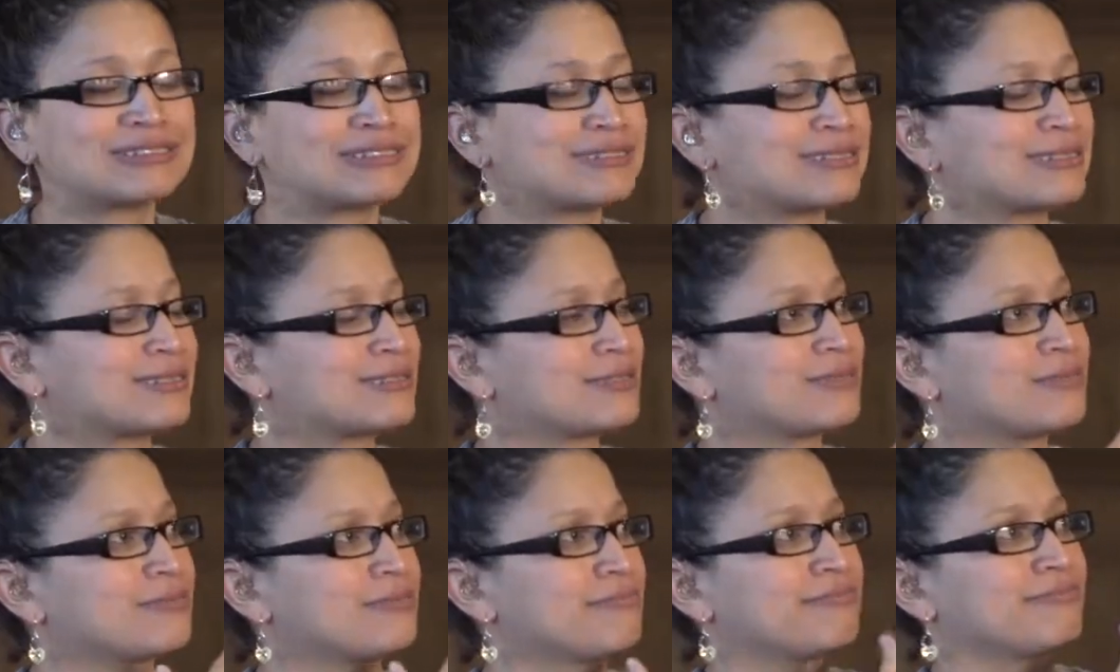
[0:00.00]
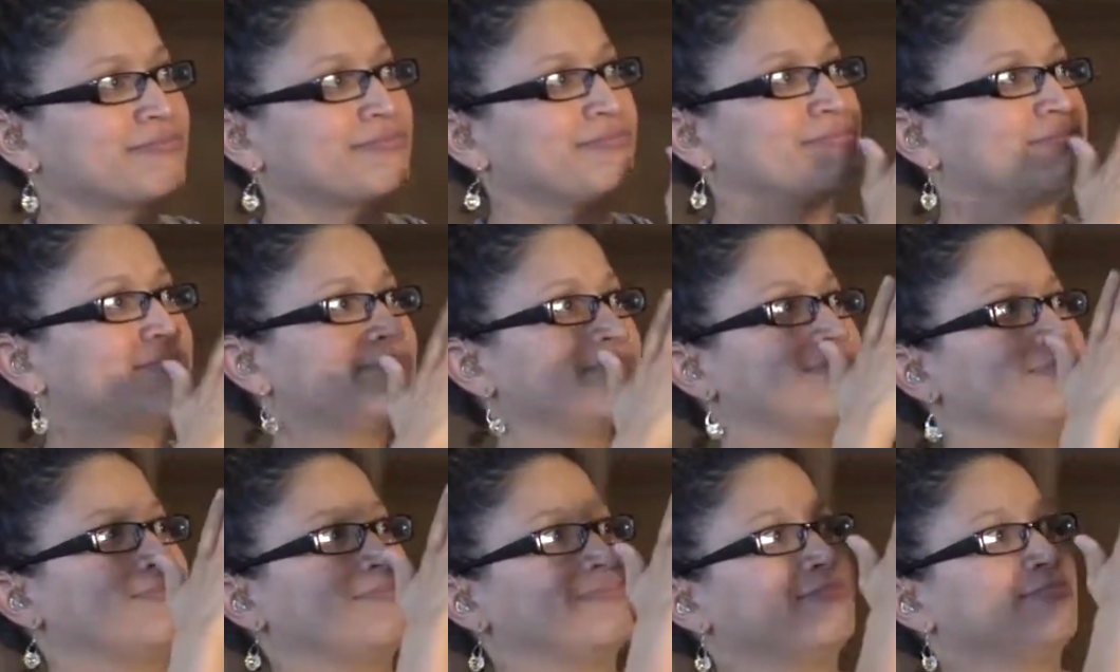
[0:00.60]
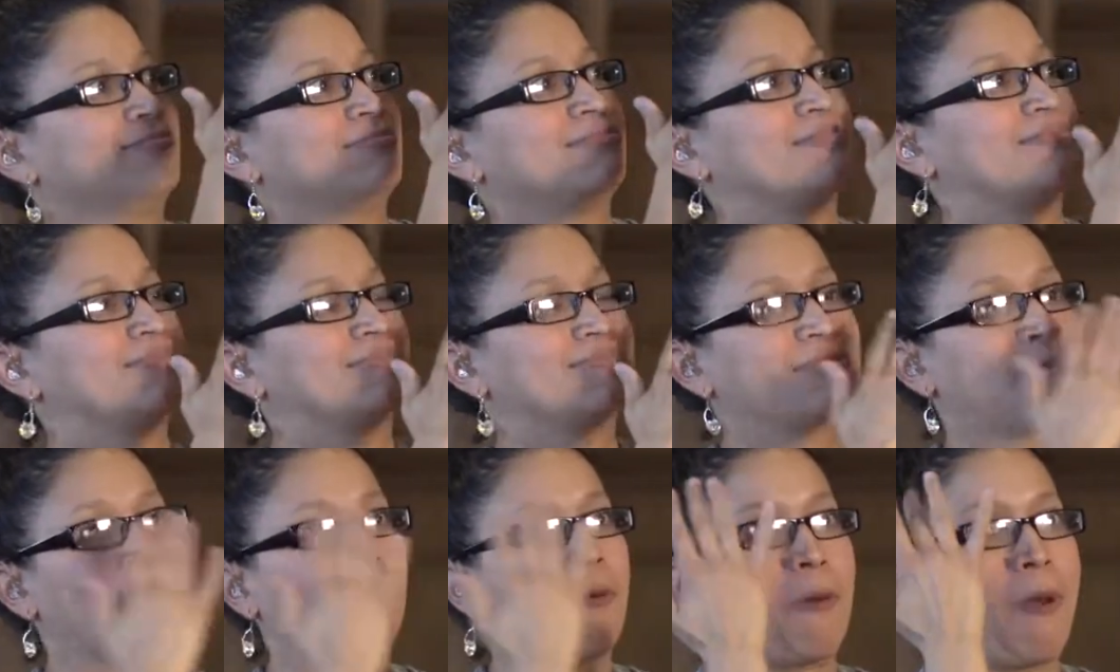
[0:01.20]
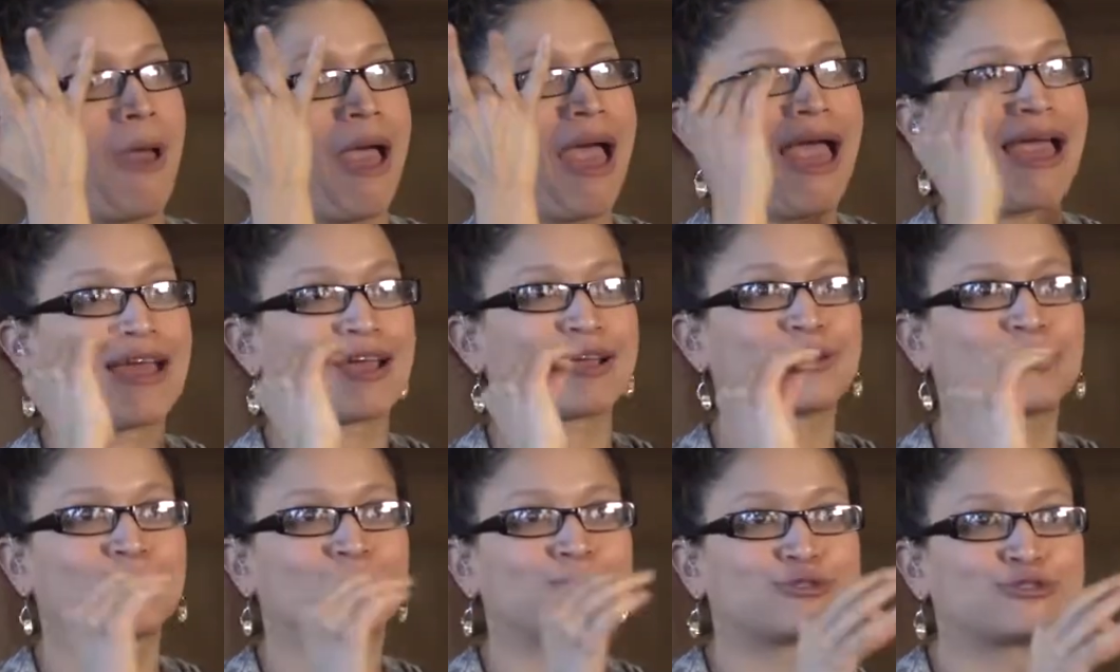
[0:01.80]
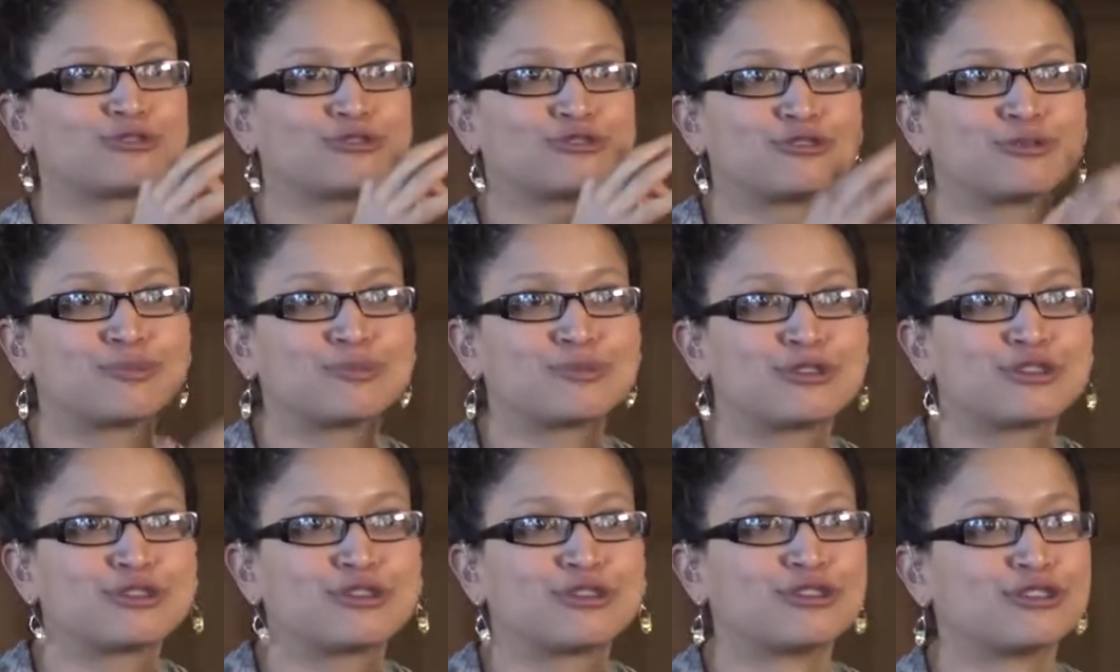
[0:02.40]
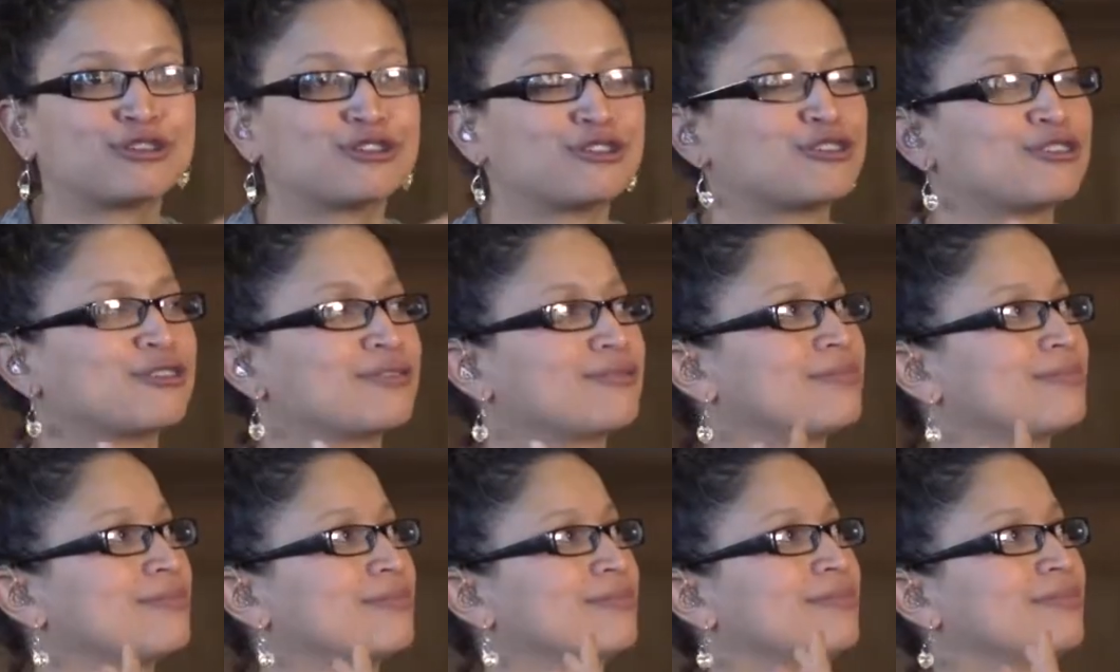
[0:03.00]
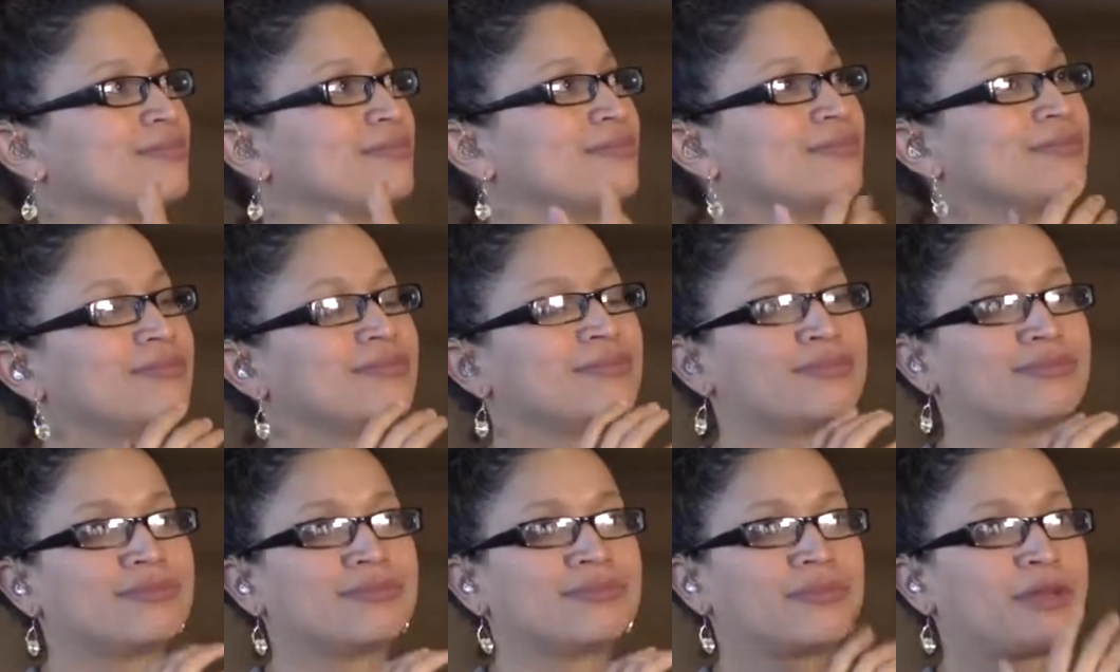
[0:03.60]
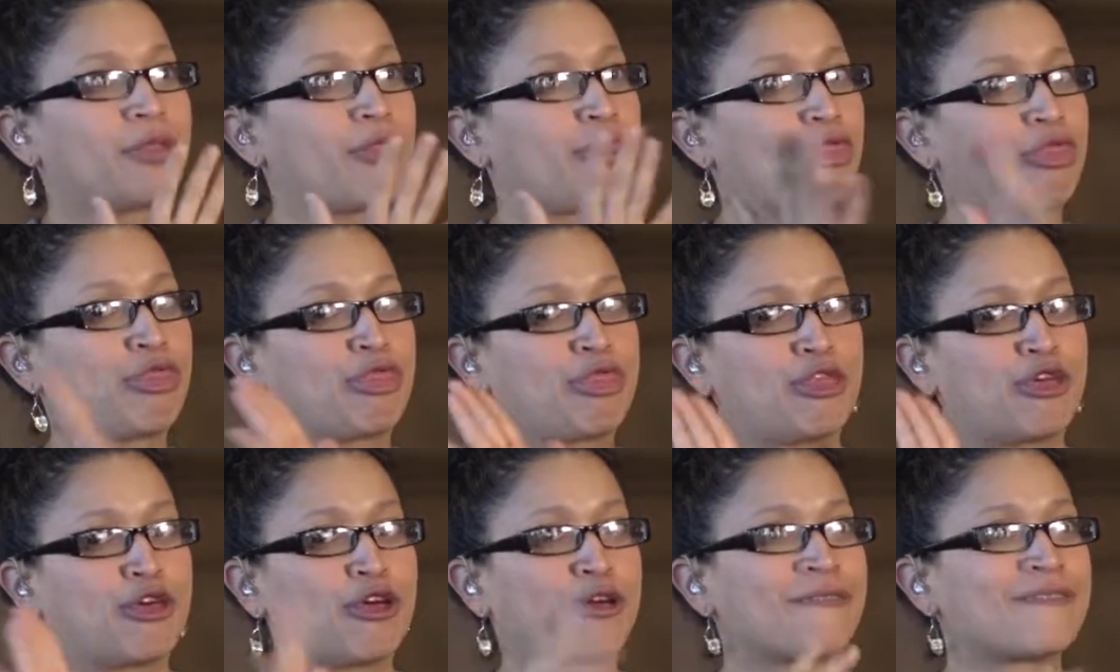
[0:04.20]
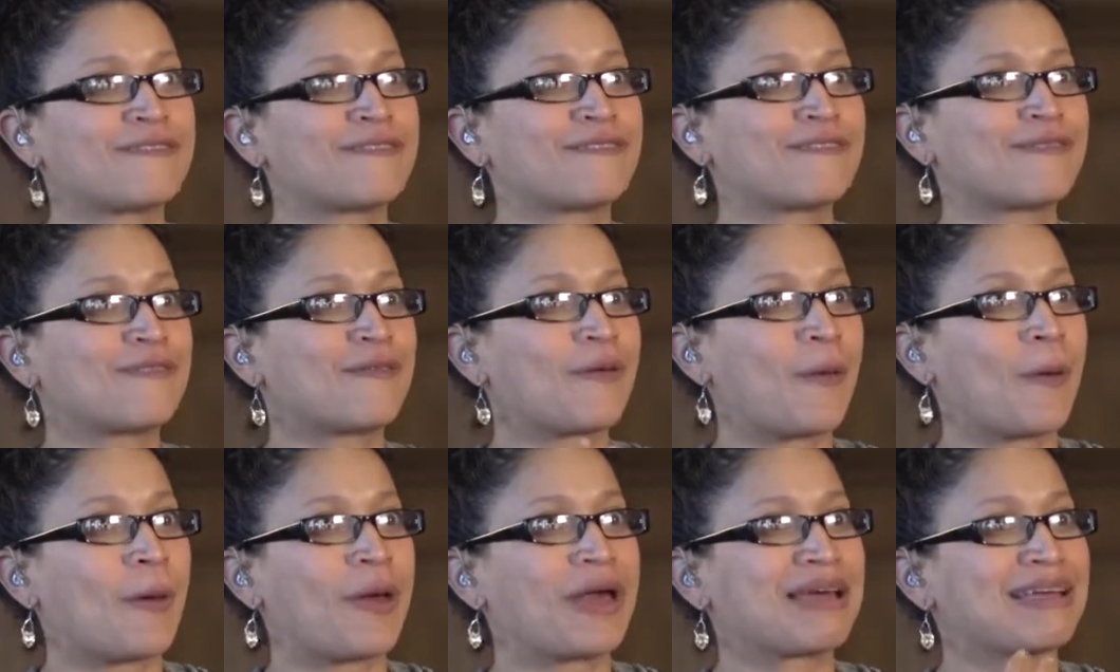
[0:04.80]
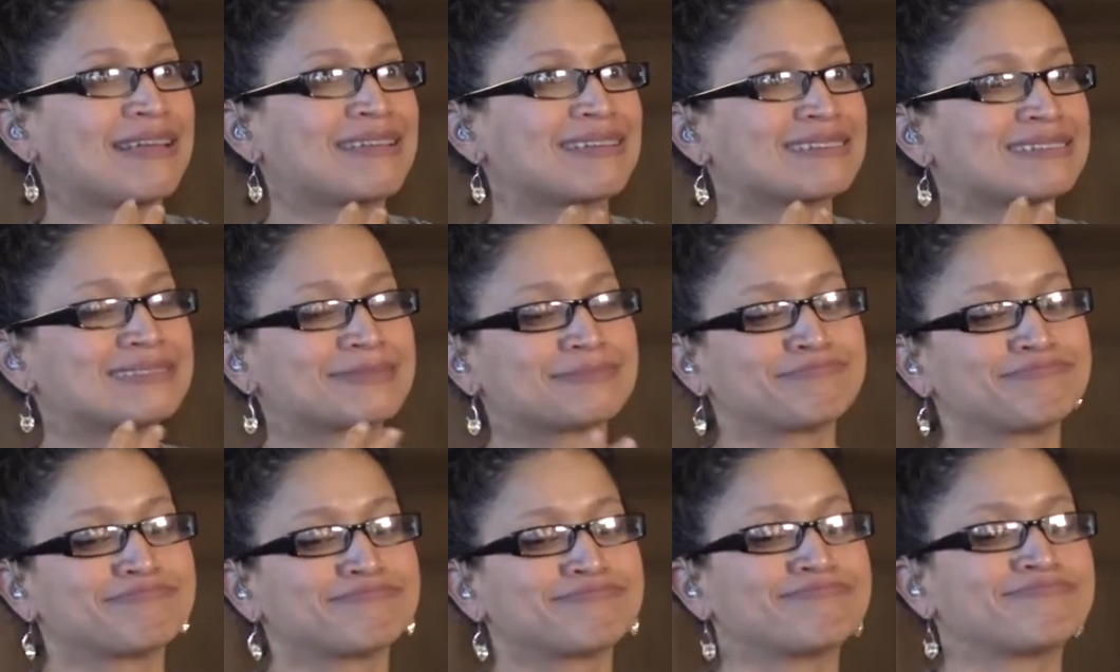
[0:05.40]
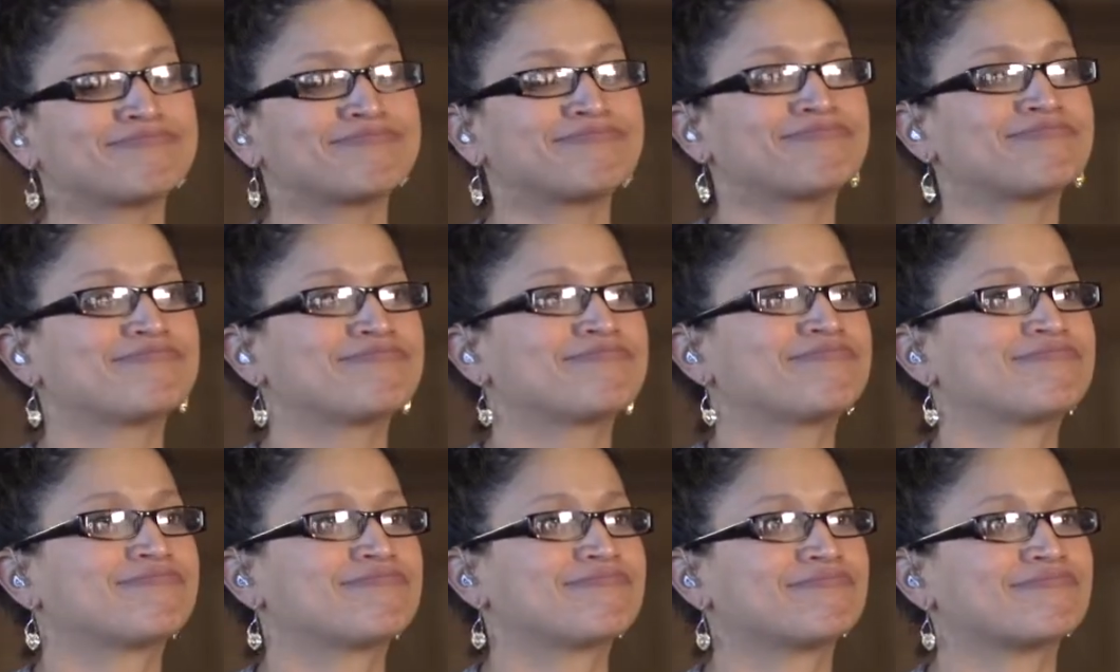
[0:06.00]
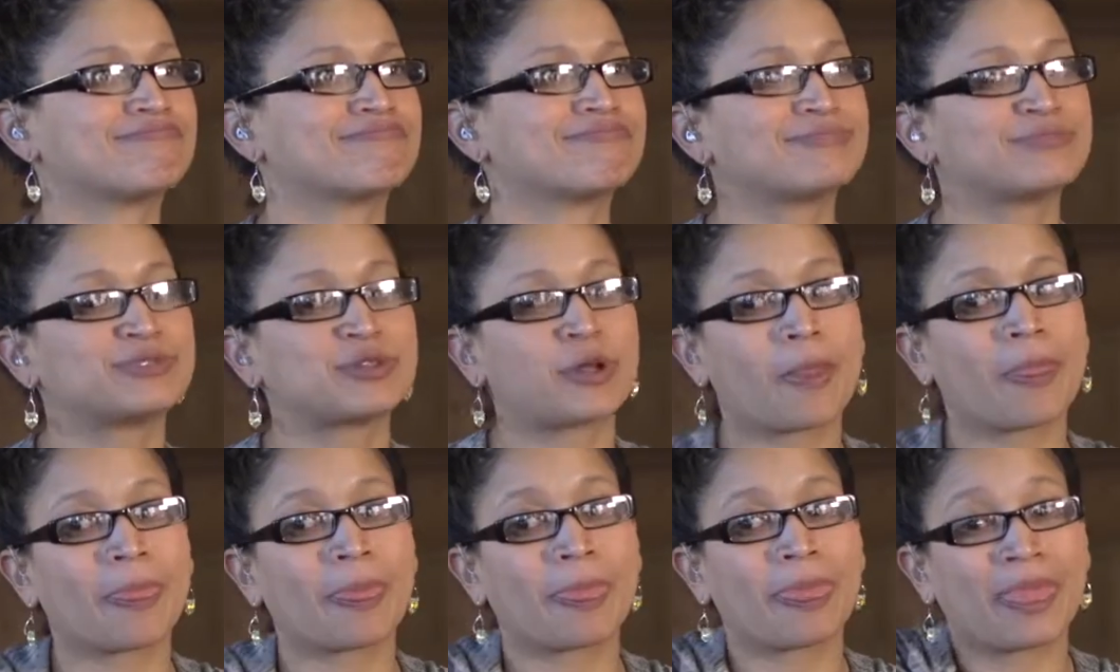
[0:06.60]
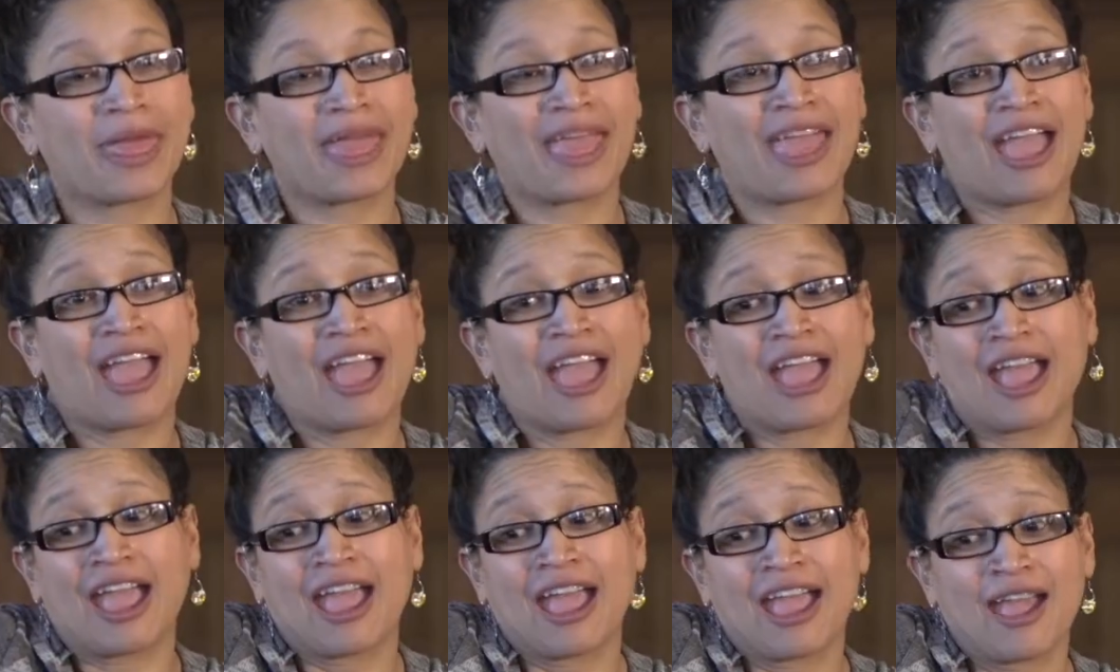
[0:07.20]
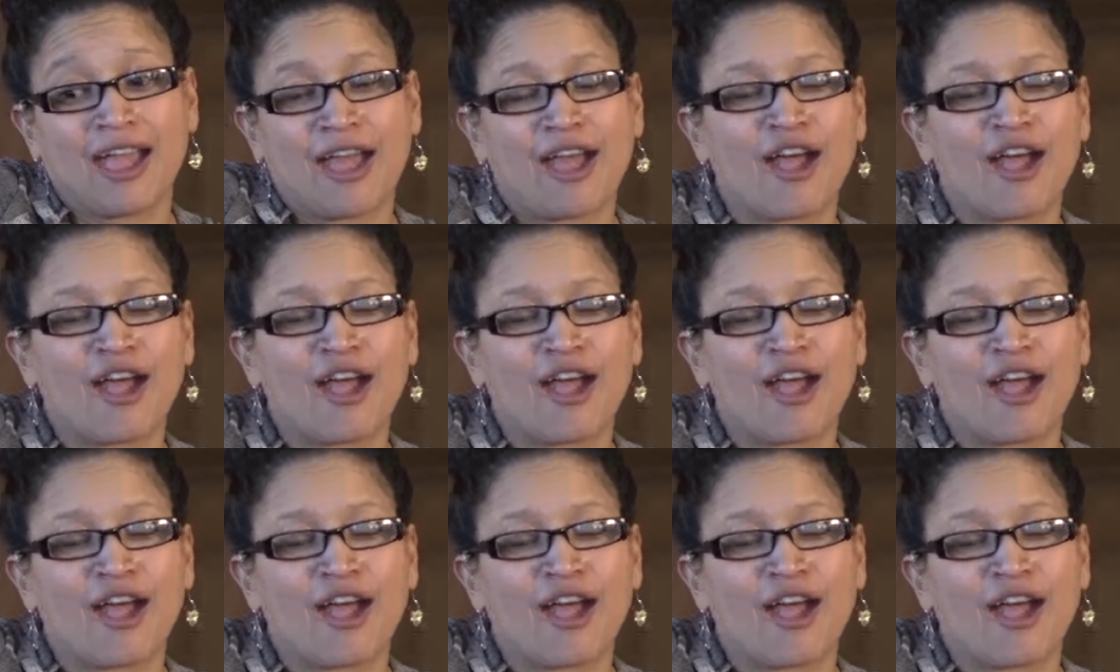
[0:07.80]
Service providers for the mainstream community often are not accessible to deaf individuals because interpreters aren't provided.